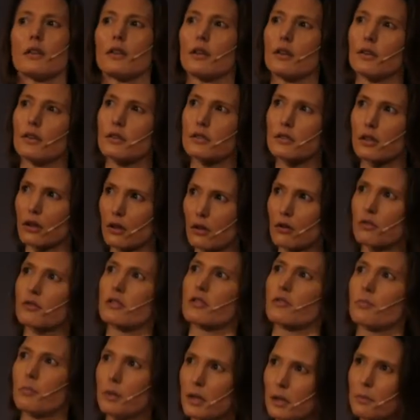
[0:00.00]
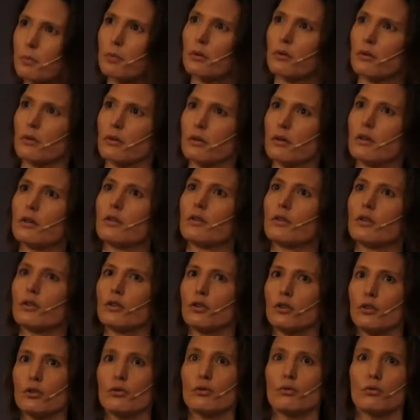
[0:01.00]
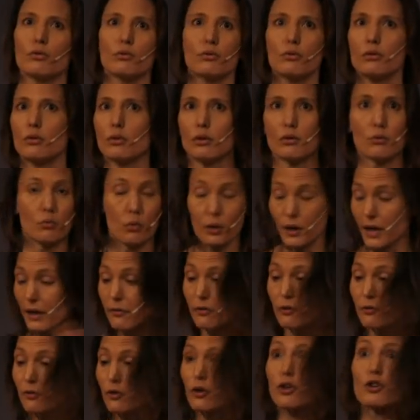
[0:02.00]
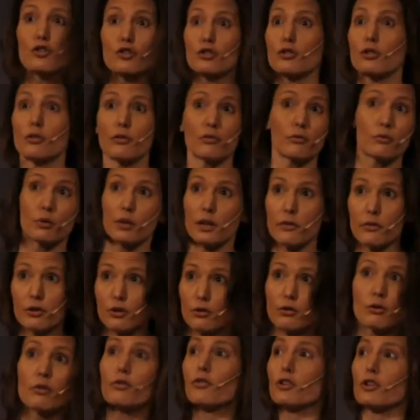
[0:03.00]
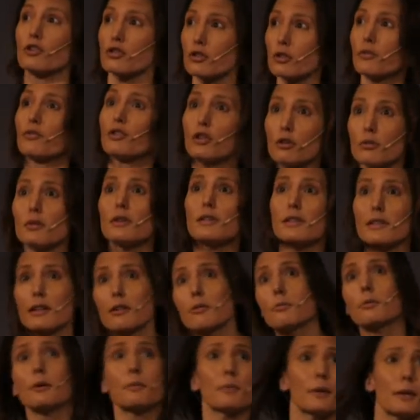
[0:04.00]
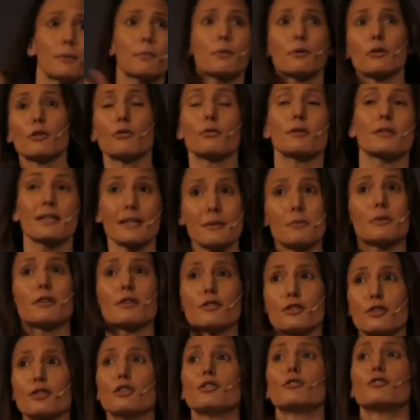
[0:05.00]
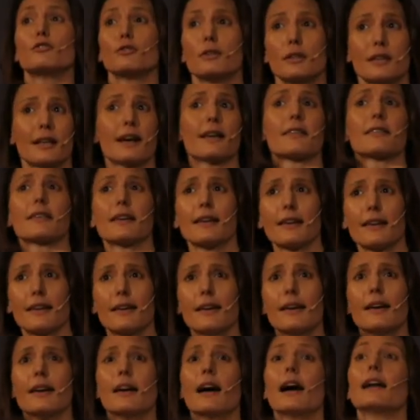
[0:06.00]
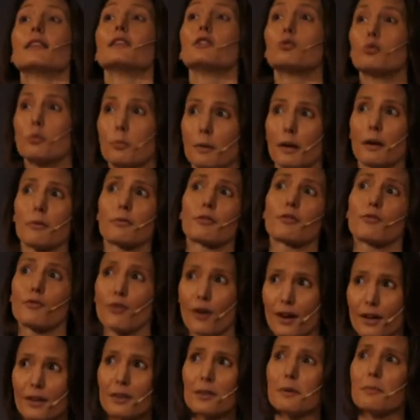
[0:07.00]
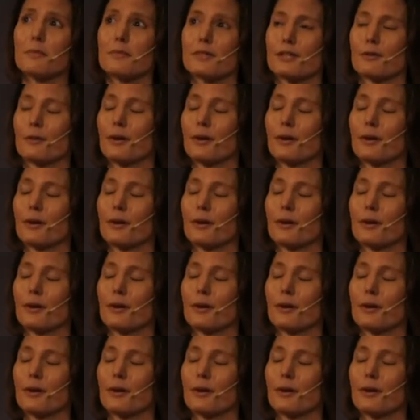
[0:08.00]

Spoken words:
That there's lots of people who, whatever your version of you is, there'll be people who are similar to you doing that thing and you will be able to find them.